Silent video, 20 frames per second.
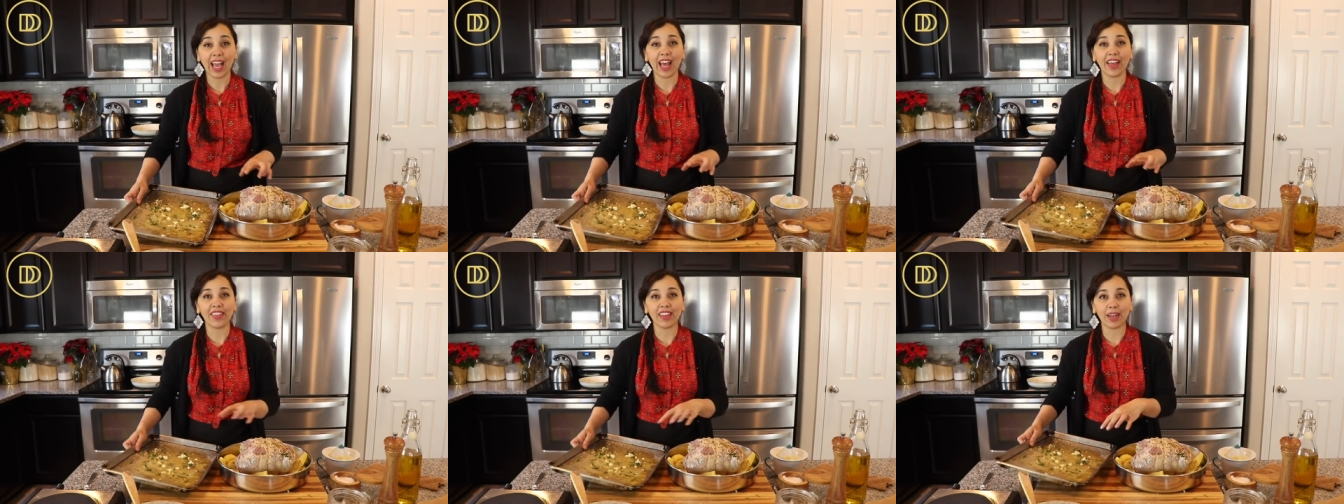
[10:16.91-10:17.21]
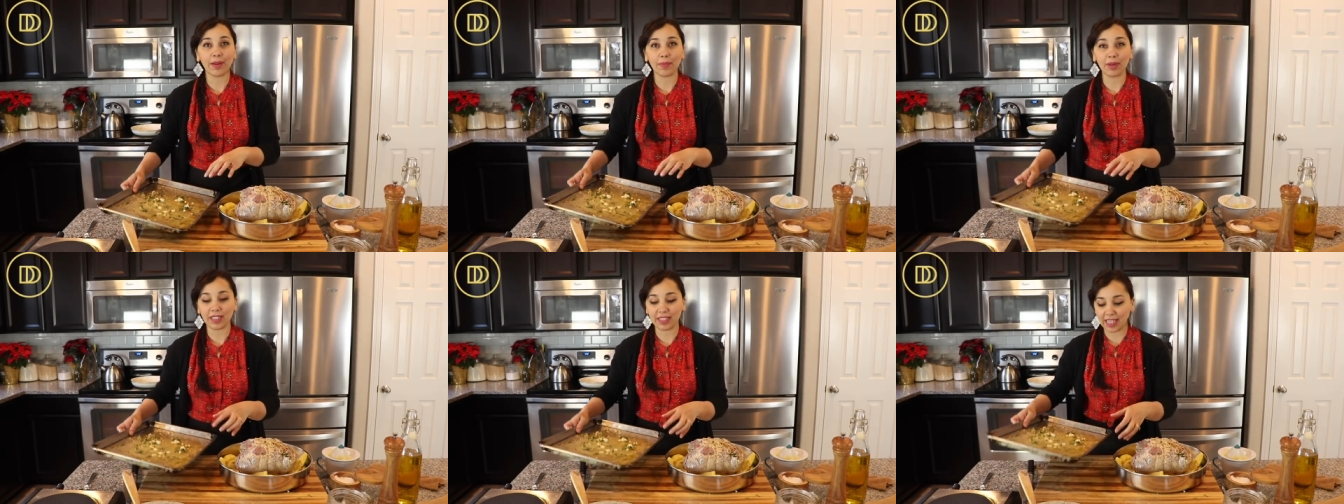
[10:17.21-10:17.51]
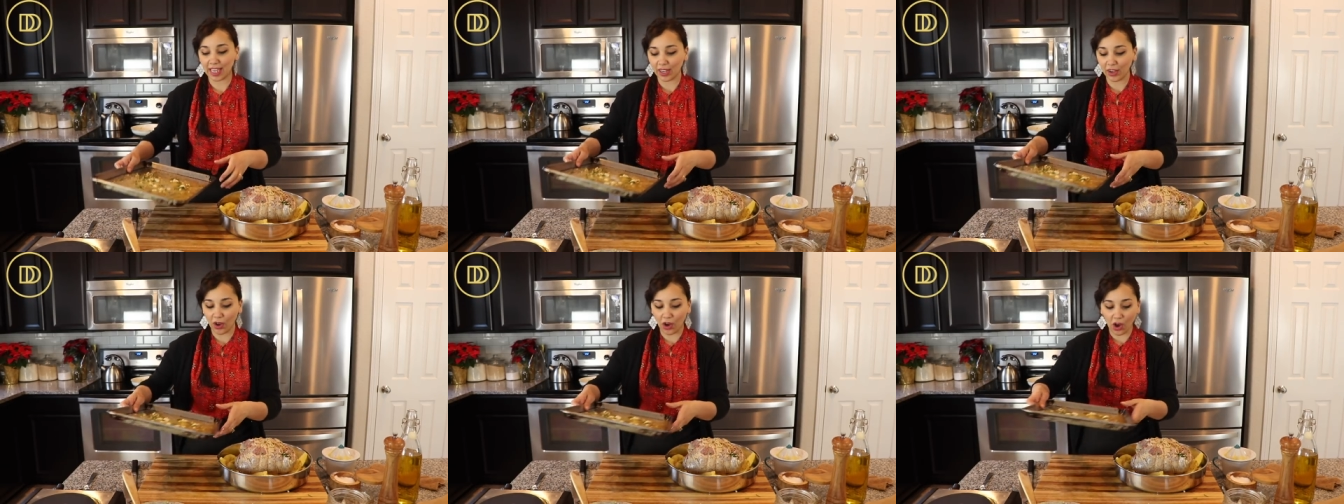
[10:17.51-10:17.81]
And then I'm going to
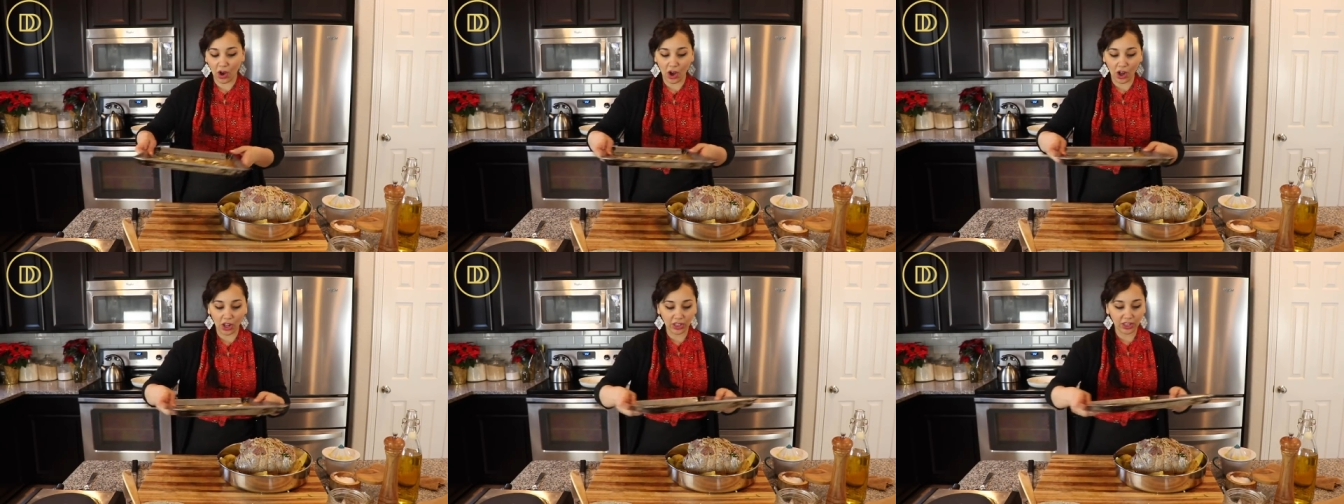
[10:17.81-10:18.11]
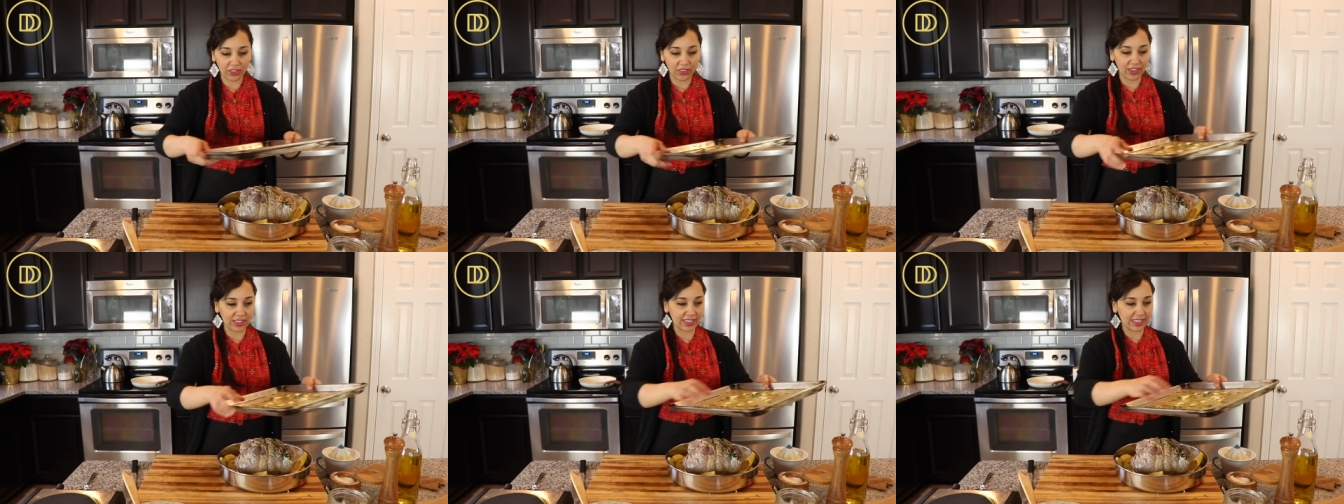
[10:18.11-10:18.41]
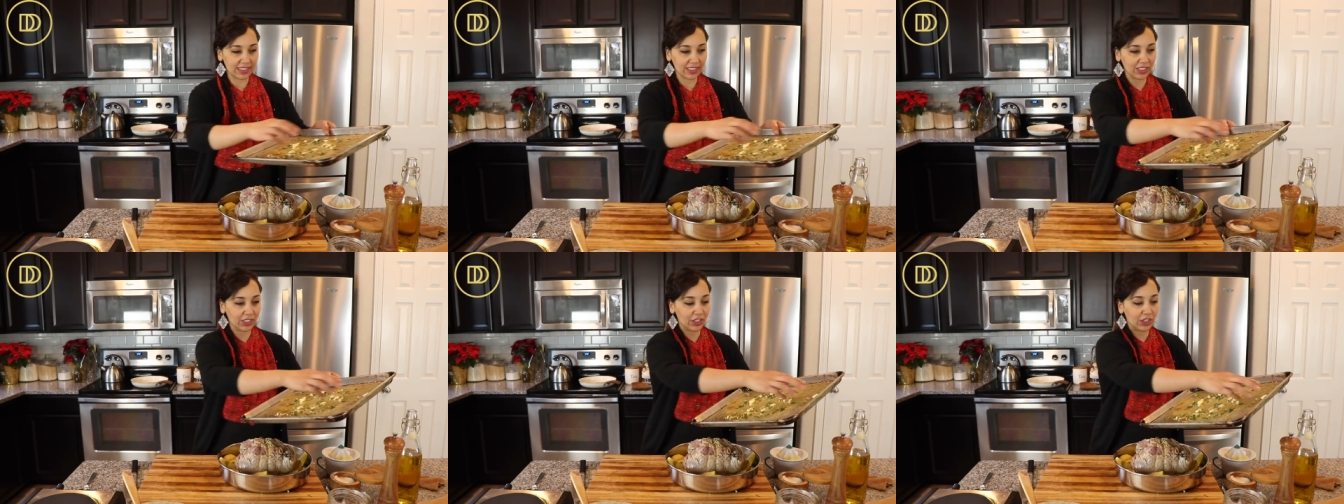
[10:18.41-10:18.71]
take all of this
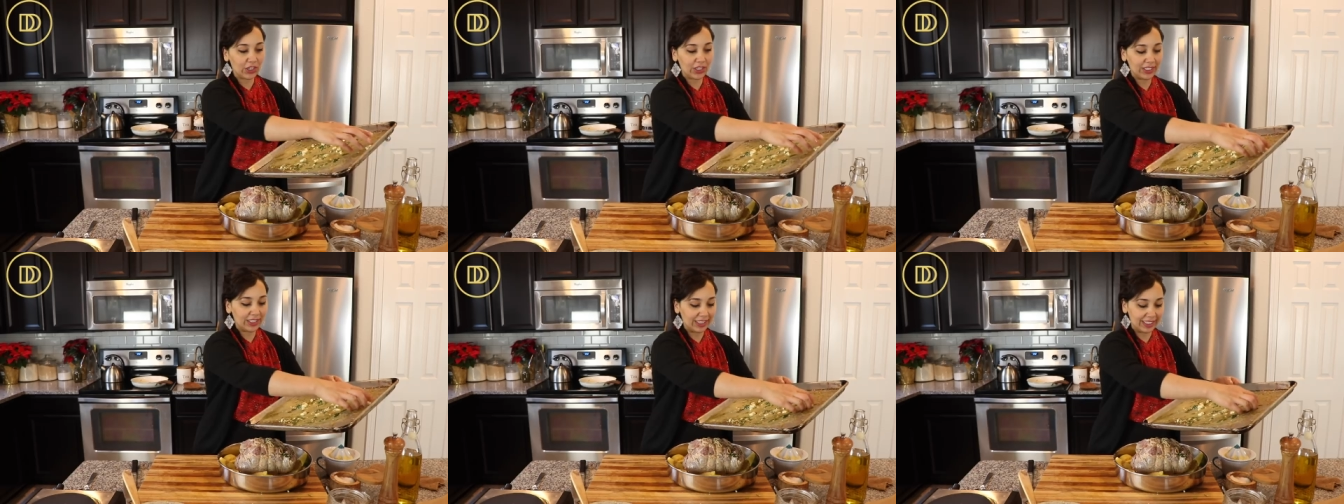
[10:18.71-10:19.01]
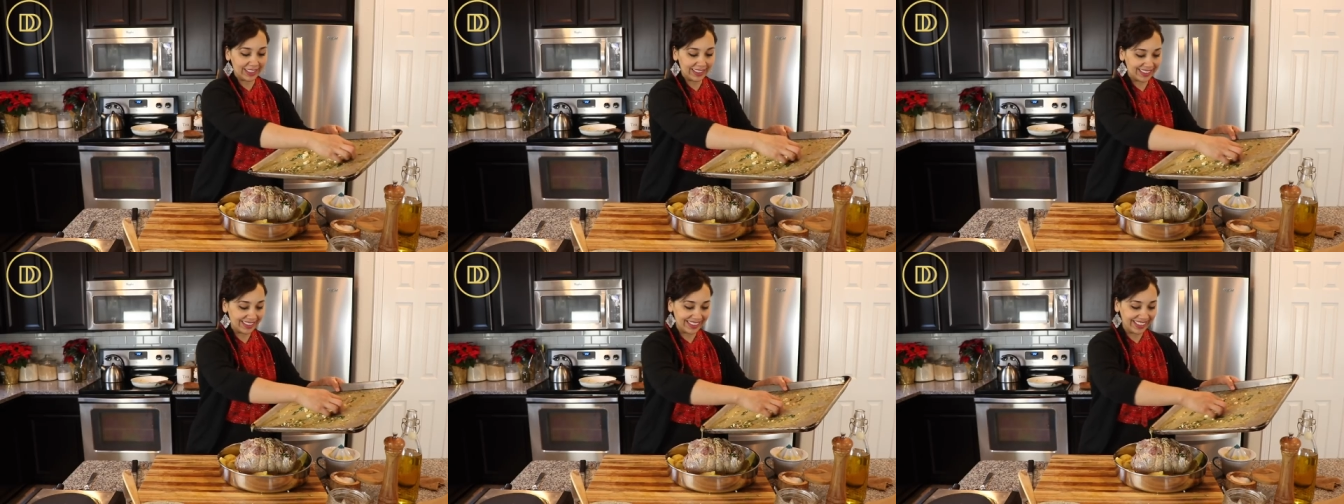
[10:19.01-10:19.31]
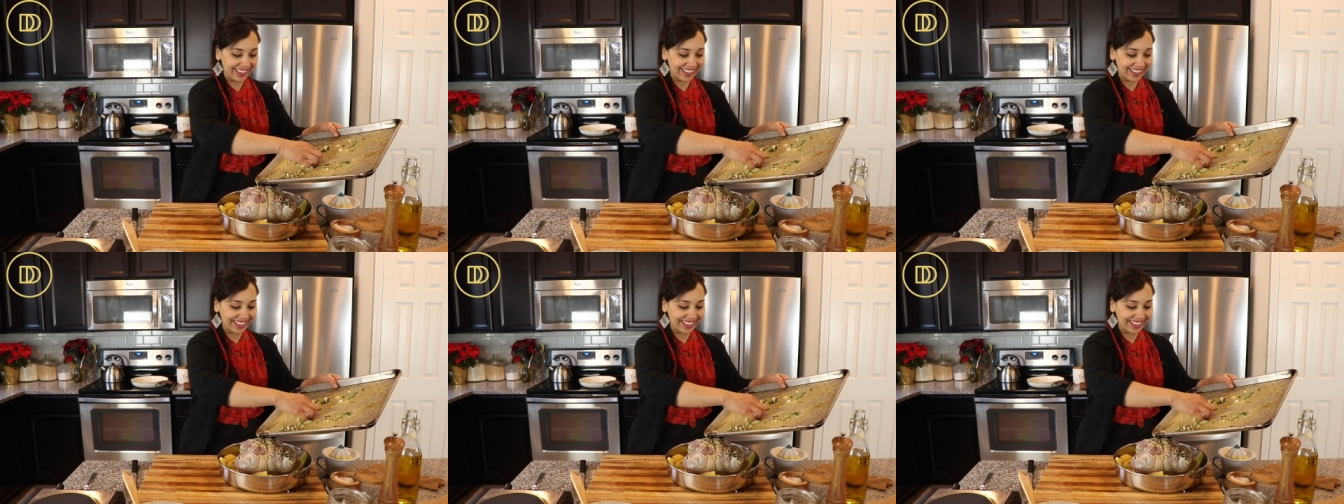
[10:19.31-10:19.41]
goodness